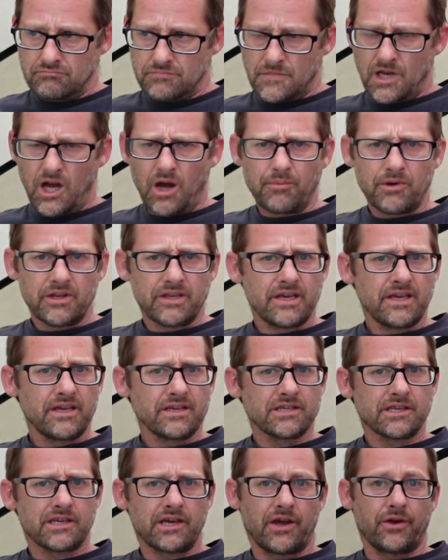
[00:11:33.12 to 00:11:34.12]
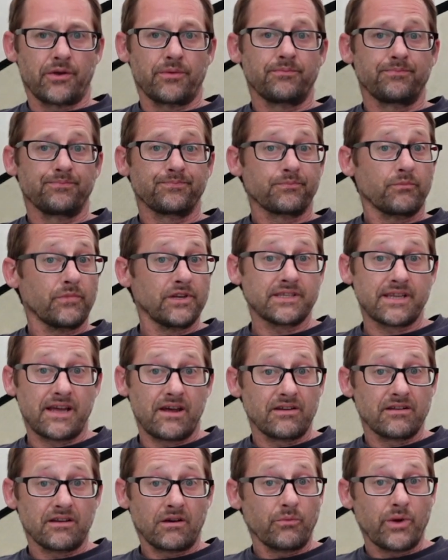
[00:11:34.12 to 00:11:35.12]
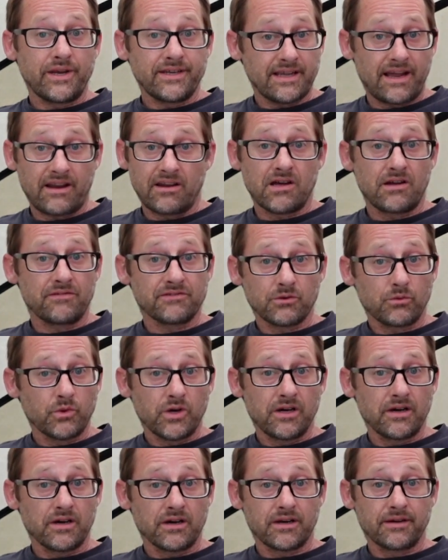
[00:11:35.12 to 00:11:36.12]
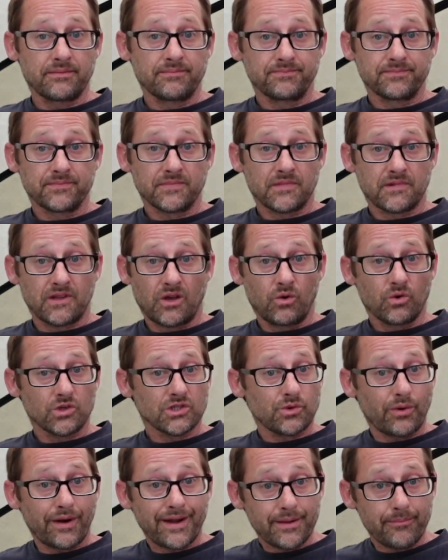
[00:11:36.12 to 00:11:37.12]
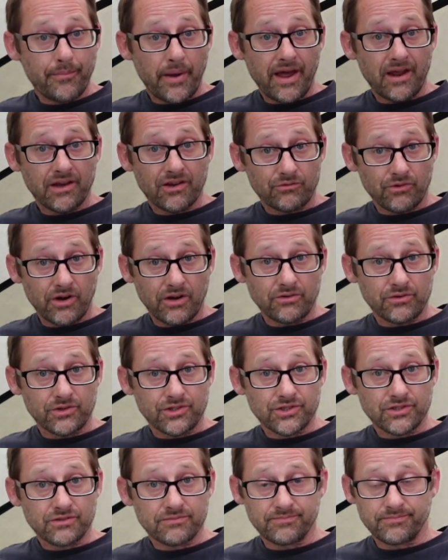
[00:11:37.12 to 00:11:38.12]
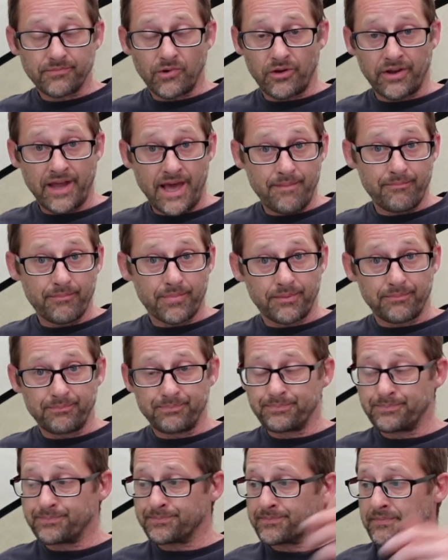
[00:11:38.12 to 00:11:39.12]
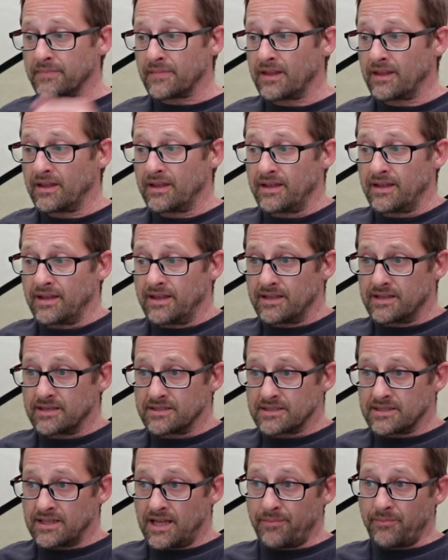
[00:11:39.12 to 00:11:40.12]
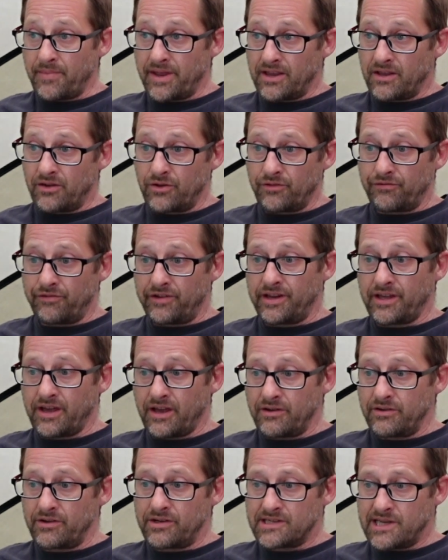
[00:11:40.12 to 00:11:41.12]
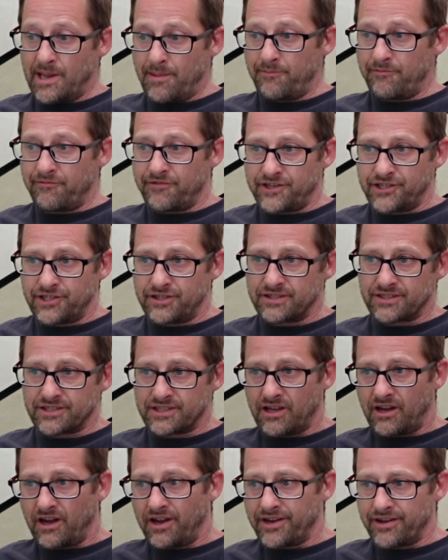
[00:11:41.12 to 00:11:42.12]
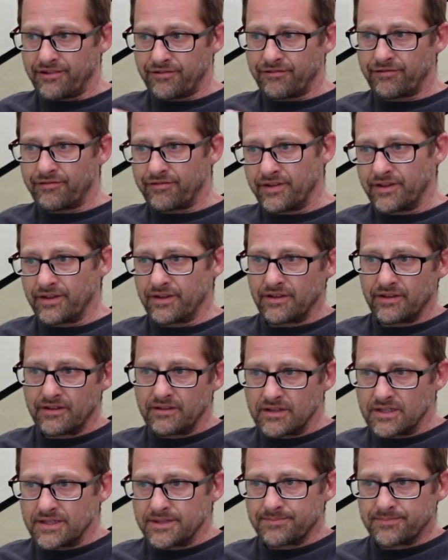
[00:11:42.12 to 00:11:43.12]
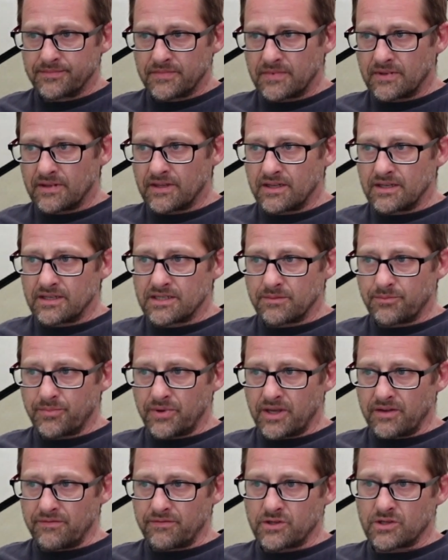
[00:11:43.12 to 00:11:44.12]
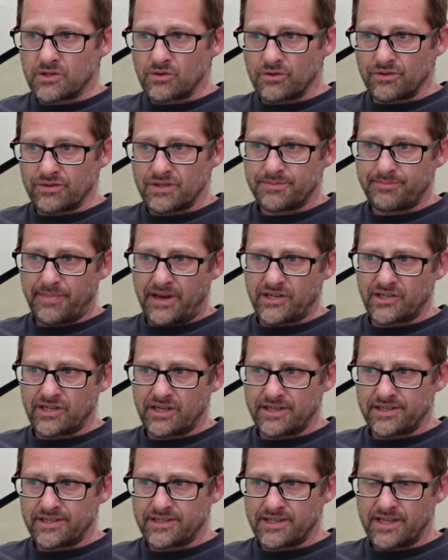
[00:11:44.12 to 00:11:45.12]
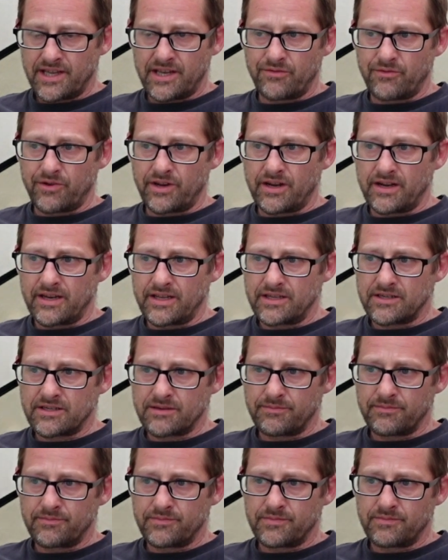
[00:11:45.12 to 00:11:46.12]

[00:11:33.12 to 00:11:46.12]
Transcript: A couple of years ago. I went down after work. Caught 20 pound of roach on hemp. So that made a good video, because hemp fishing is kind of, it's a bit of a sort of specialist thing really. So